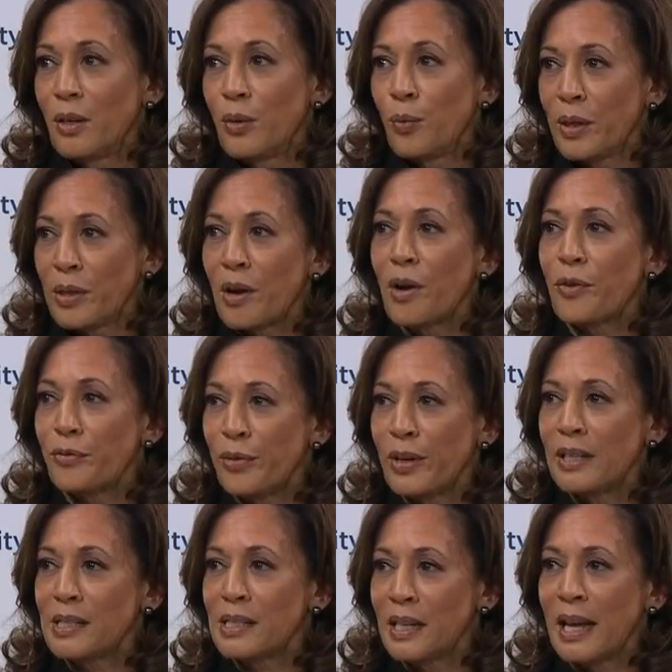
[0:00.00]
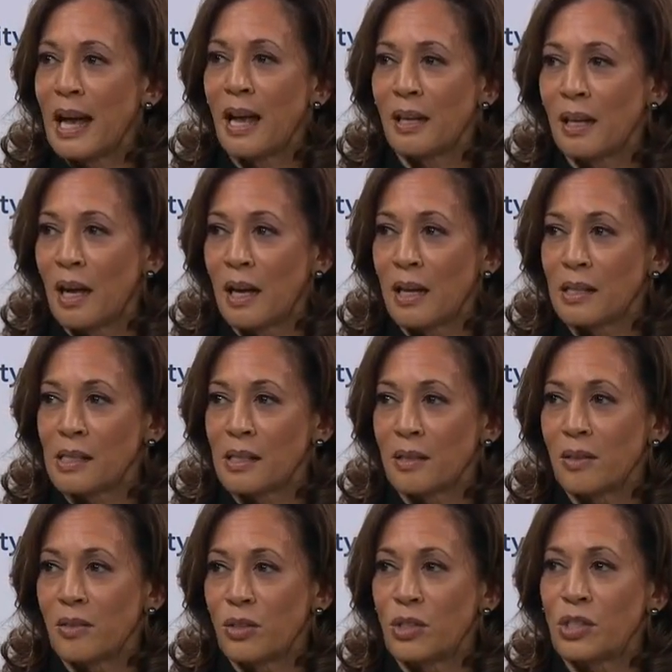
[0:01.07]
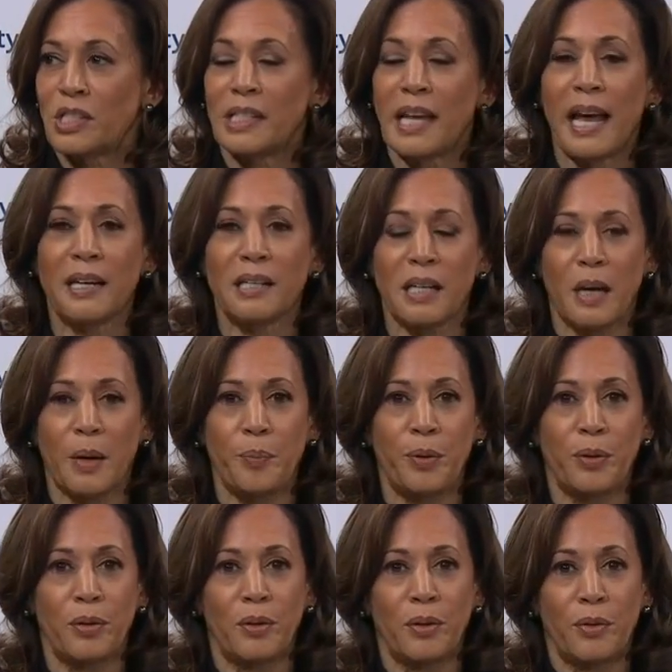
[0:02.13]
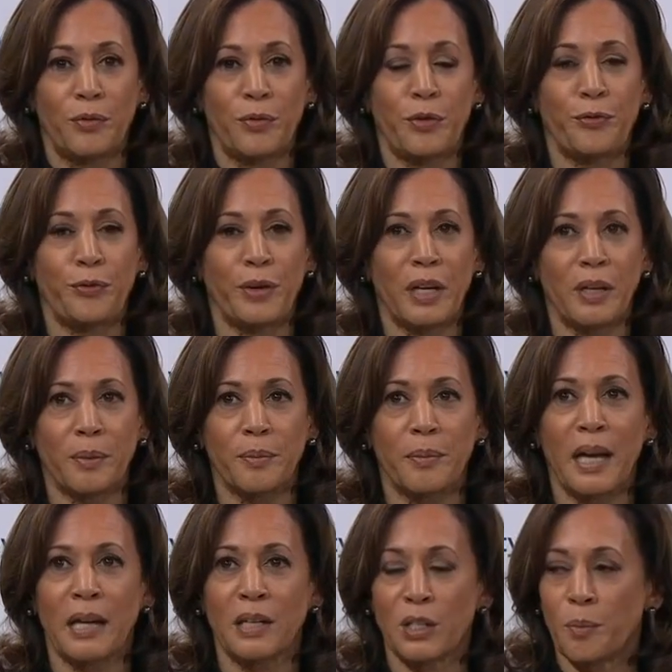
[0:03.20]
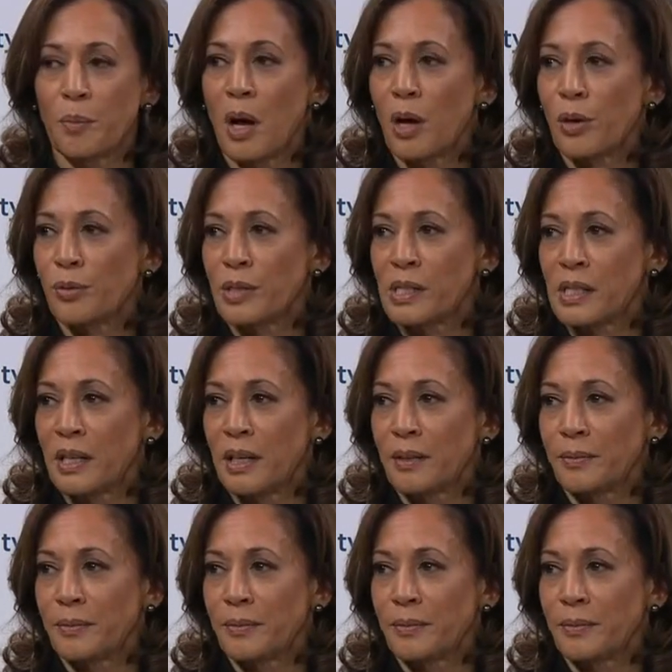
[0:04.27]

with our friends and allies to stand up for freedom and democracy.